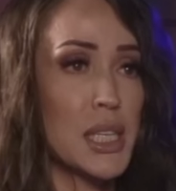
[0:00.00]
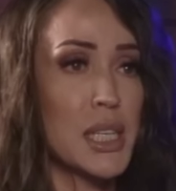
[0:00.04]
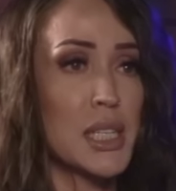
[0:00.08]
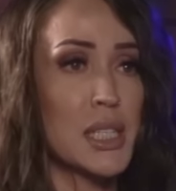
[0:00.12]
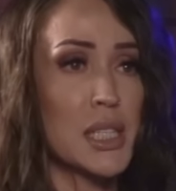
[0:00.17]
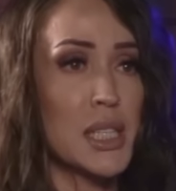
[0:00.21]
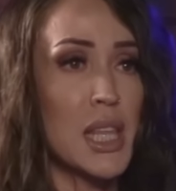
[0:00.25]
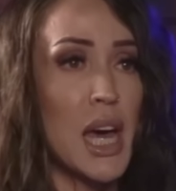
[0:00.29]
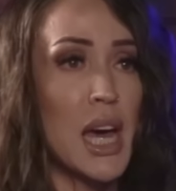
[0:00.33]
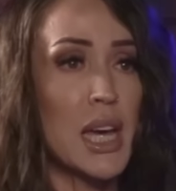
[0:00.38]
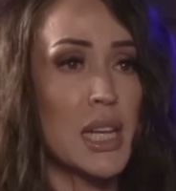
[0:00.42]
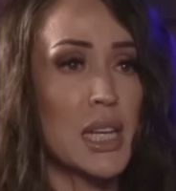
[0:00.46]

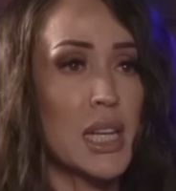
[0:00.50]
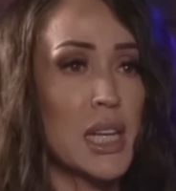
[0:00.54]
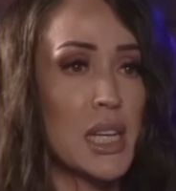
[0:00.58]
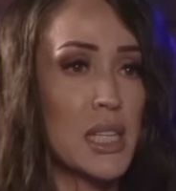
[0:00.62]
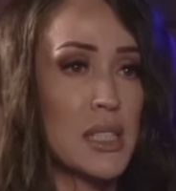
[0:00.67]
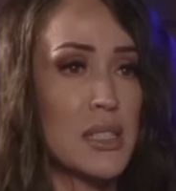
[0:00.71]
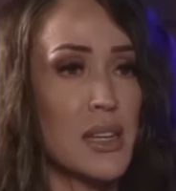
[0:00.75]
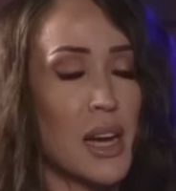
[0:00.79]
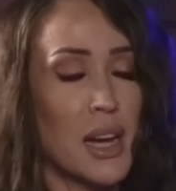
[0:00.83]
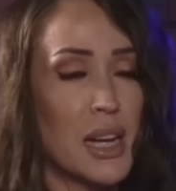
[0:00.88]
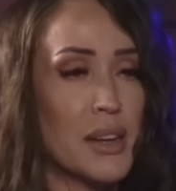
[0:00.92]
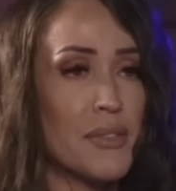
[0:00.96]
is that he
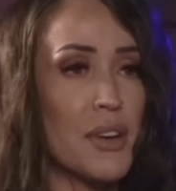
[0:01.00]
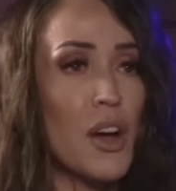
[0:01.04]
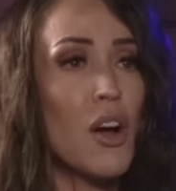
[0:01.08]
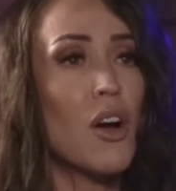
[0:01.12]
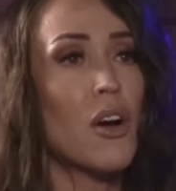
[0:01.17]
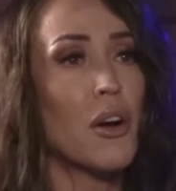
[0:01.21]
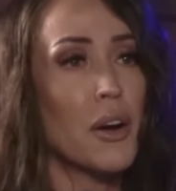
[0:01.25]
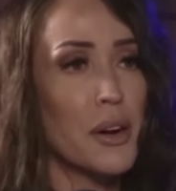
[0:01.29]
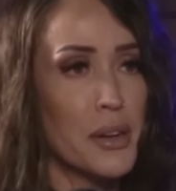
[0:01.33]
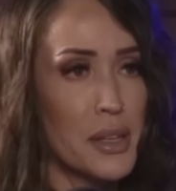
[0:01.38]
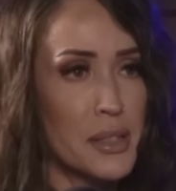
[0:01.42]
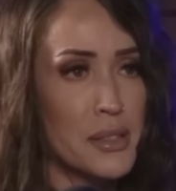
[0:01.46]
died of a
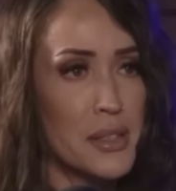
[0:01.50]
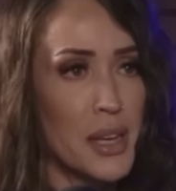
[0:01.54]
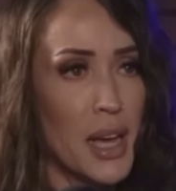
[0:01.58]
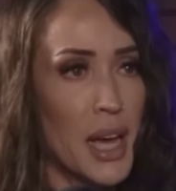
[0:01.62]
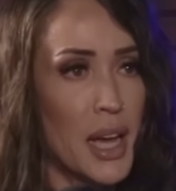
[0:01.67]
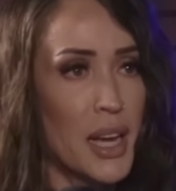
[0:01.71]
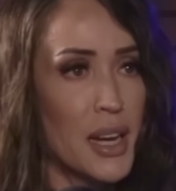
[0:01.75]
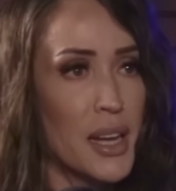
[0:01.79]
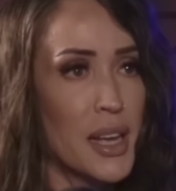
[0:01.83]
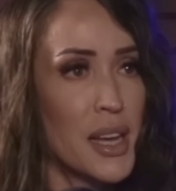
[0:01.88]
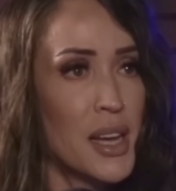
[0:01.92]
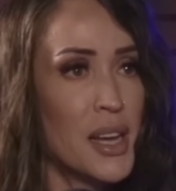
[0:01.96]
heart
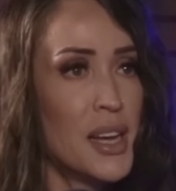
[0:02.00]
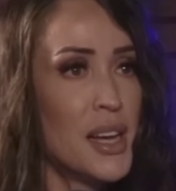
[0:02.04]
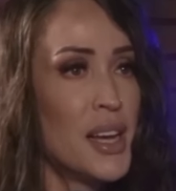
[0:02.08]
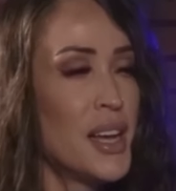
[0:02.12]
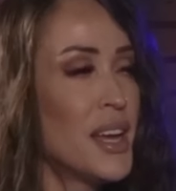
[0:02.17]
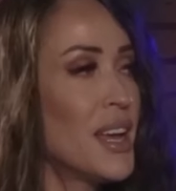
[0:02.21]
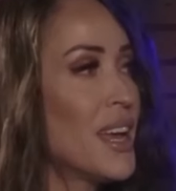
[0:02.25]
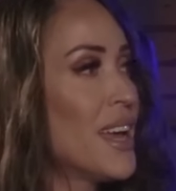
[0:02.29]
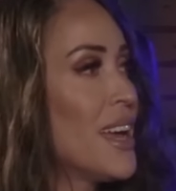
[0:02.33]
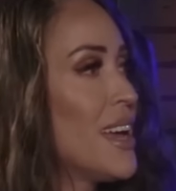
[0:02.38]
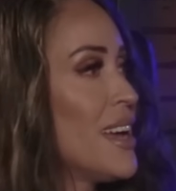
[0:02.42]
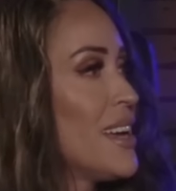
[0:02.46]
attack.
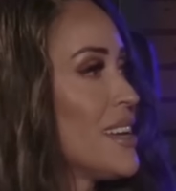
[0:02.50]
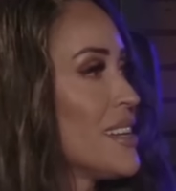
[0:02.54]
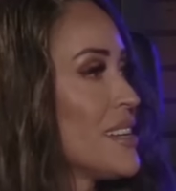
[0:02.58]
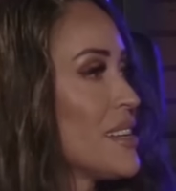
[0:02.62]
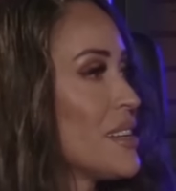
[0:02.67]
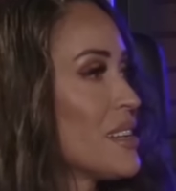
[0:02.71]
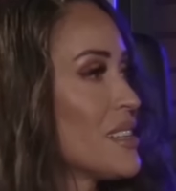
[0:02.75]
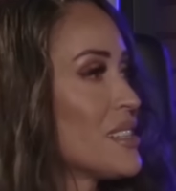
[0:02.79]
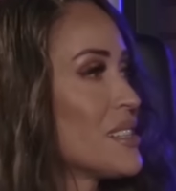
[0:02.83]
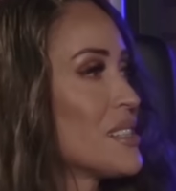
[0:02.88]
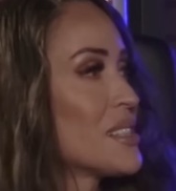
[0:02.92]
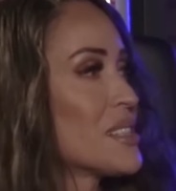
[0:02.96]

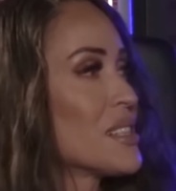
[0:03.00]
And